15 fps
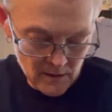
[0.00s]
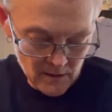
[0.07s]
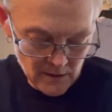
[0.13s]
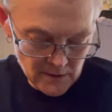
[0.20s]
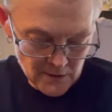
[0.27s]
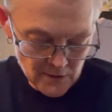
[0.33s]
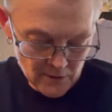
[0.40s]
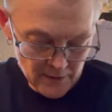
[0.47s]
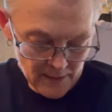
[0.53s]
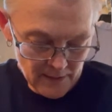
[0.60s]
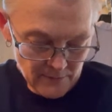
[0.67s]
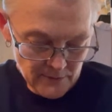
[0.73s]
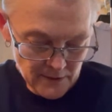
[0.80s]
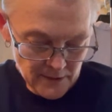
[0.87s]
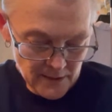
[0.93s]
sorry, I
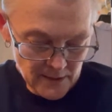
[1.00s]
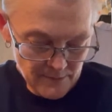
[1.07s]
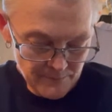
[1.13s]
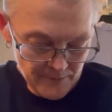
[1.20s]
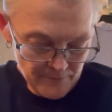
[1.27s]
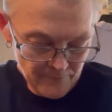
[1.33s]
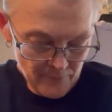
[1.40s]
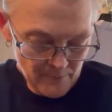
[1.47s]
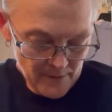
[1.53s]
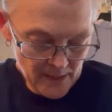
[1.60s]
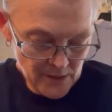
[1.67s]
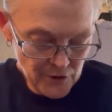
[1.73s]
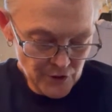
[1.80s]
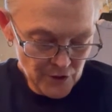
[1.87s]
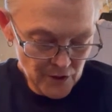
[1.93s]
was looking up
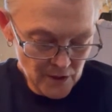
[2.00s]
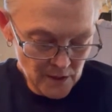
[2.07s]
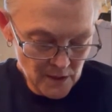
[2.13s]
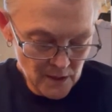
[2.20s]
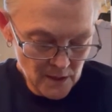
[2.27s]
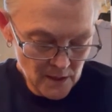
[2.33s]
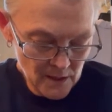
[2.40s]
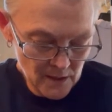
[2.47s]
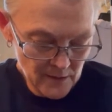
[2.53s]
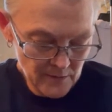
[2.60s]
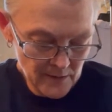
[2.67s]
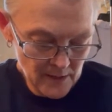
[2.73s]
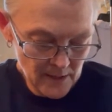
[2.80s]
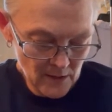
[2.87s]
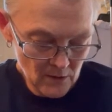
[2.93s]
information.
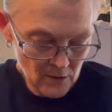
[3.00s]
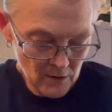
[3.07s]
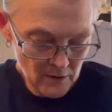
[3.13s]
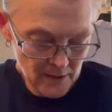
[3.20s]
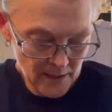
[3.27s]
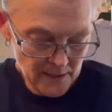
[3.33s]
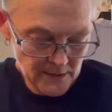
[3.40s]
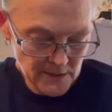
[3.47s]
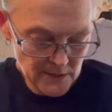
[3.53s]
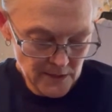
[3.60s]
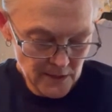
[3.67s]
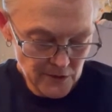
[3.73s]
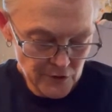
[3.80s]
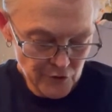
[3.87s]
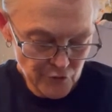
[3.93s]
They are a,
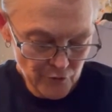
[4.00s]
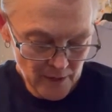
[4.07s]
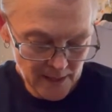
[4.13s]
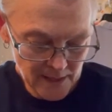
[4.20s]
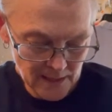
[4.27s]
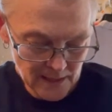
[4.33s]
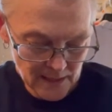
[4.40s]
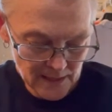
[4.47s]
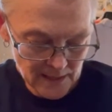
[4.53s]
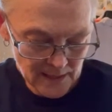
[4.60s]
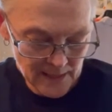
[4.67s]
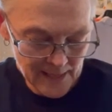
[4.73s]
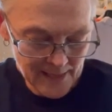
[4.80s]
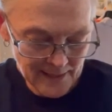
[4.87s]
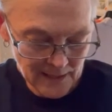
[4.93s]
the straight
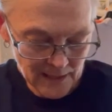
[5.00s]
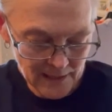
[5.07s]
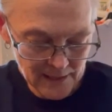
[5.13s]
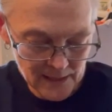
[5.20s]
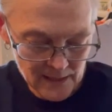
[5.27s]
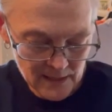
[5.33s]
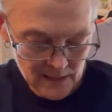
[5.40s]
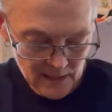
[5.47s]
Natalie,